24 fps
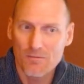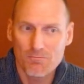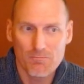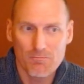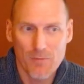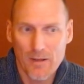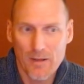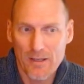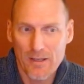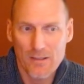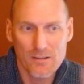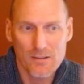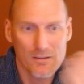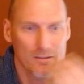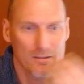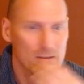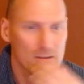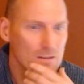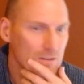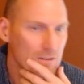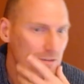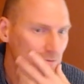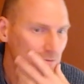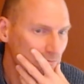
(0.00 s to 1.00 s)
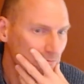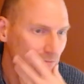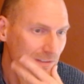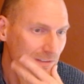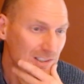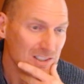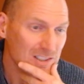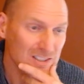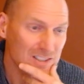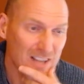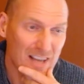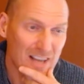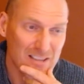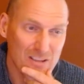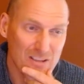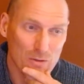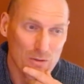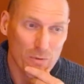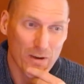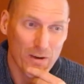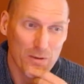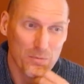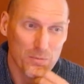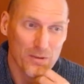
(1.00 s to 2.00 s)
And this is actually
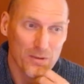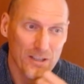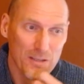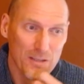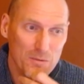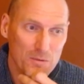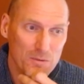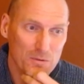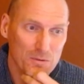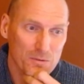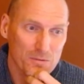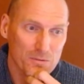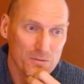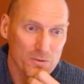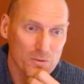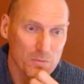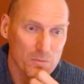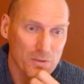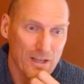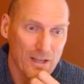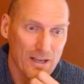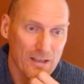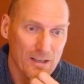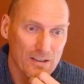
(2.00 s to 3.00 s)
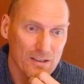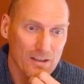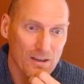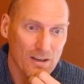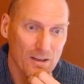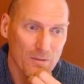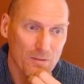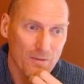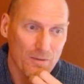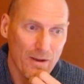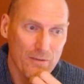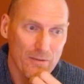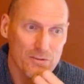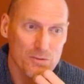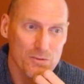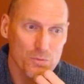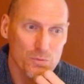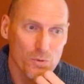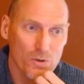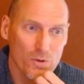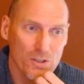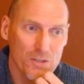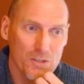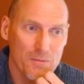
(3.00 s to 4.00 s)
quite playable for black. I was
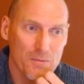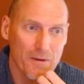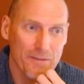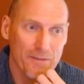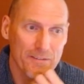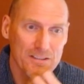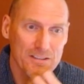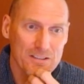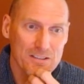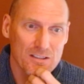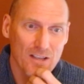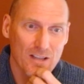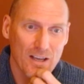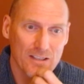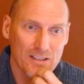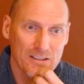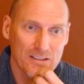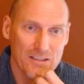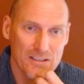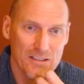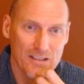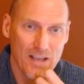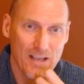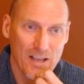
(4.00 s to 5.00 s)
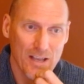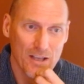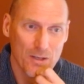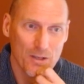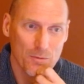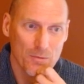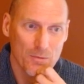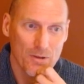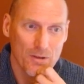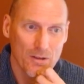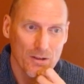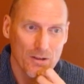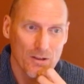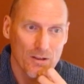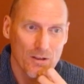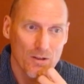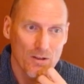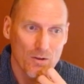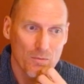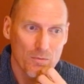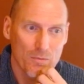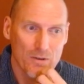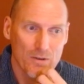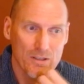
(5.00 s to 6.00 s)
worried about this line in the game
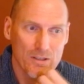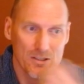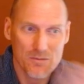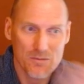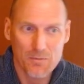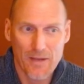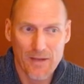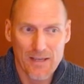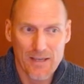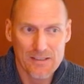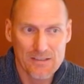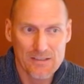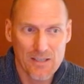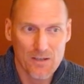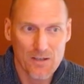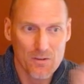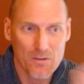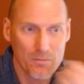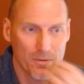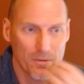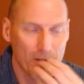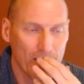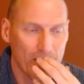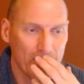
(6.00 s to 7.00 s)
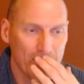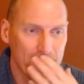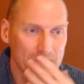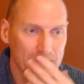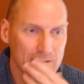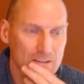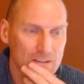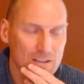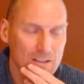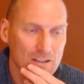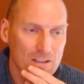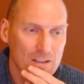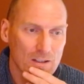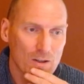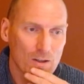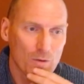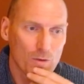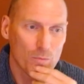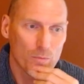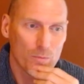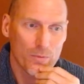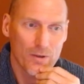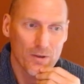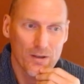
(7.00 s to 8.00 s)
because black's down a pawn,
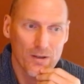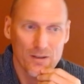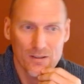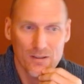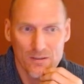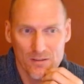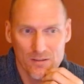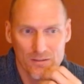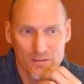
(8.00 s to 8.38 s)
but